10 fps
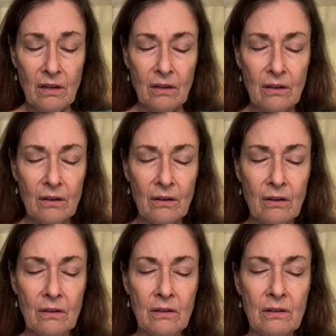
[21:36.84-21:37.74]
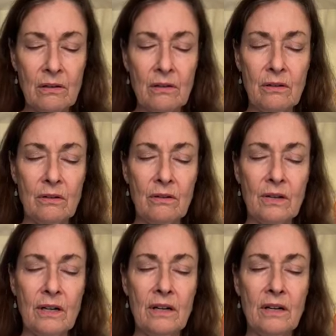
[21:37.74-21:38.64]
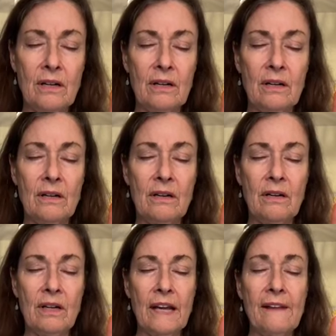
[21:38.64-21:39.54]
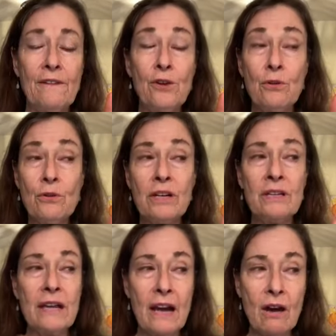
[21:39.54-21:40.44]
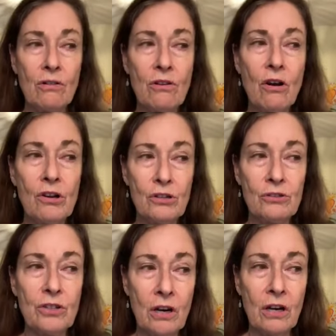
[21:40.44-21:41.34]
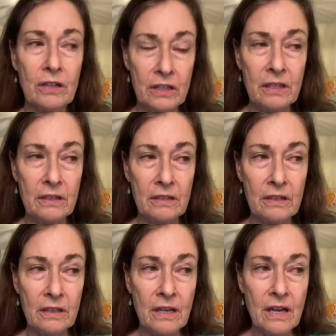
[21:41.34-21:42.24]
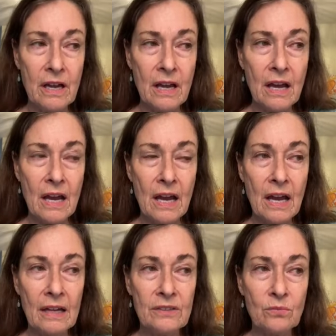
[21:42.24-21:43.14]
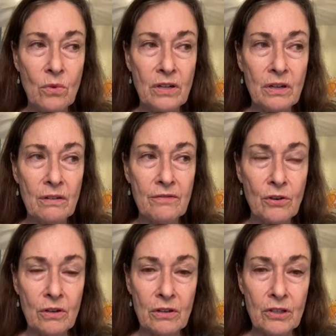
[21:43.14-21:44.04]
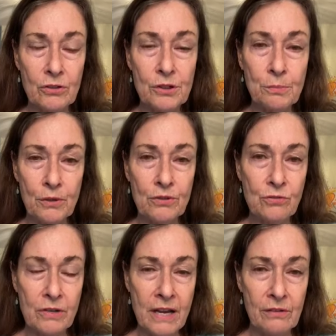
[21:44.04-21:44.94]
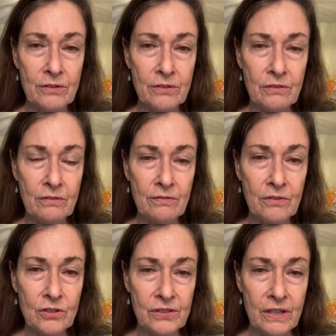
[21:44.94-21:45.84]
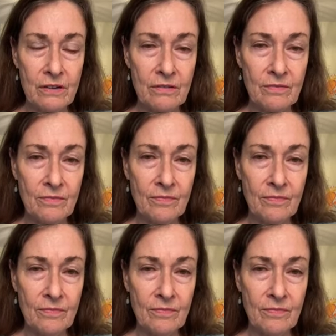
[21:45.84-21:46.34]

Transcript: Oh, and you can now call your dog in as one of your, your spiritual counsel, Giselle.